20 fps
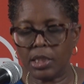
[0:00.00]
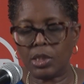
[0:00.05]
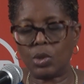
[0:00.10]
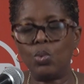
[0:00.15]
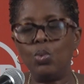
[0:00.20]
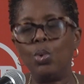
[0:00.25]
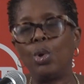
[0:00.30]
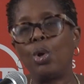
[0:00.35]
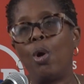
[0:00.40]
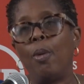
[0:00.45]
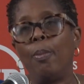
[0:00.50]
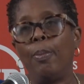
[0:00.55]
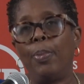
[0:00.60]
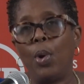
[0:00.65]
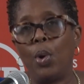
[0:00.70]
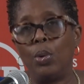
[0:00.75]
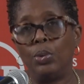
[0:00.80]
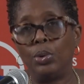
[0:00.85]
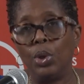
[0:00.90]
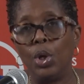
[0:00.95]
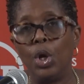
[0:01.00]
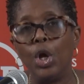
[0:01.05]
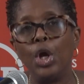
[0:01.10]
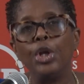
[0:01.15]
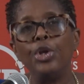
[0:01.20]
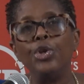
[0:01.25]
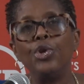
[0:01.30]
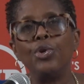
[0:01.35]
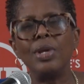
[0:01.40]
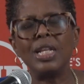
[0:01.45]
school compound
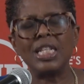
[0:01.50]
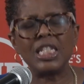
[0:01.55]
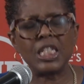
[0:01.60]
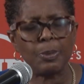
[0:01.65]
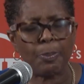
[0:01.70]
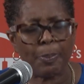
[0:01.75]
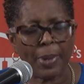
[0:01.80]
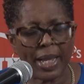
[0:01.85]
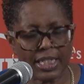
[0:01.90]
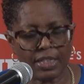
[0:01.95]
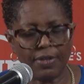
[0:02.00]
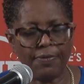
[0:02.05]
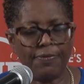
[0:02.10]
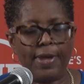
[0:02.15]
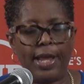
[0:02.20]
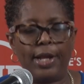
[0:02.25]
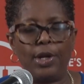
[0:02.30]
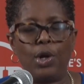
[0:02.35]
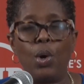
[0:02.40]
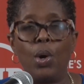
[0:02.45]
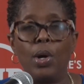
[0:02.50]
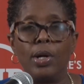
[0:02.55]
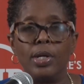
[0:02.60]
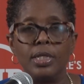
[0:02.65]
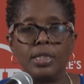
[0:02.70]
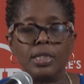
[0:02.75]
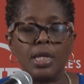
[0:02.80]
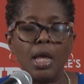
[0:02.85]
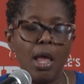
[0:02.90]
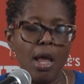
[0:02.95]
during specified
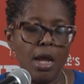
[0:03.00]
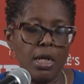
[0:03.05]
hours